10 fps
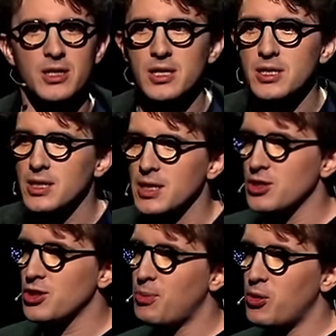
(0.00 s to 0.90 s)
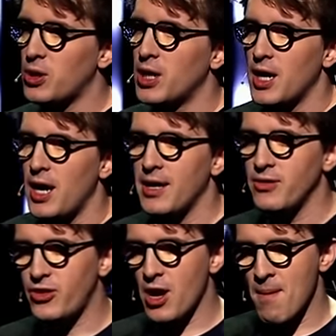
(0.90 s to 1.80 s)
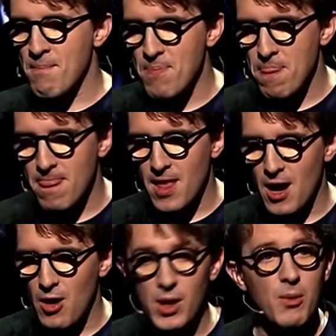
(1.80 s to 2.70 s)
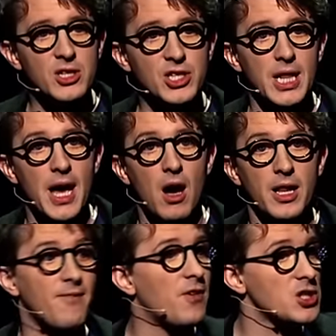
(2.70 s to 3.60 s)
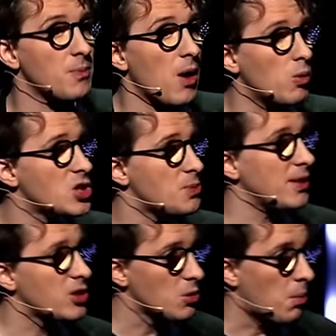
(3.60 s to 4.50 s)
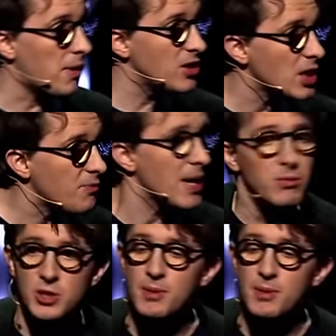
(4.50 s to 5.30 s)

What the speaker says: guys. Thanks for your support. And when I went to see that, I wanted to speak to someone, but instead of being able to